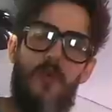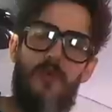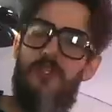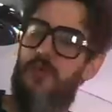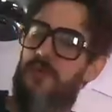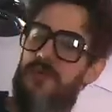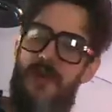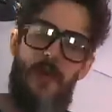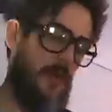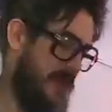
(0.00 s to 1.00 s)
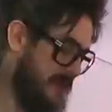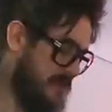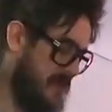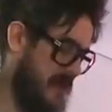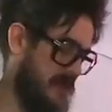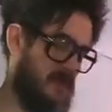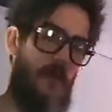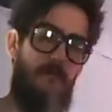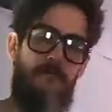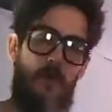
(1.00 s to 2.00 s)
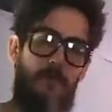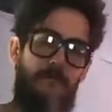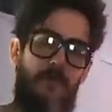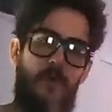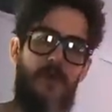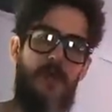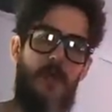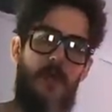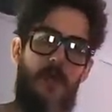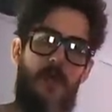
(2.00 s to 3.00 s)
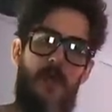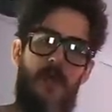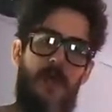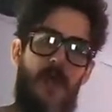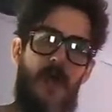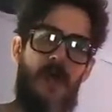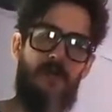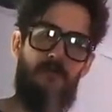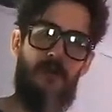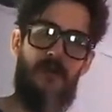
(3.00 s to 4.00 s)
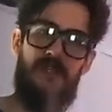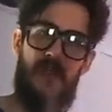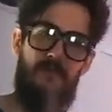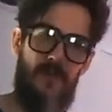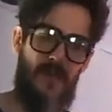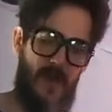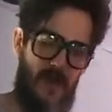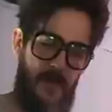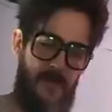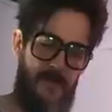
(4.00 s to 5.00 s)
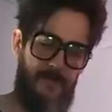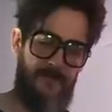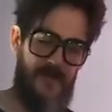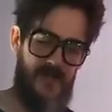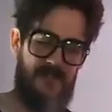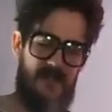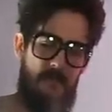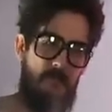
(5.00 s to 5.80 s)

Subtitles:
So as soon as I know that it's fallen free, I release everything. I stand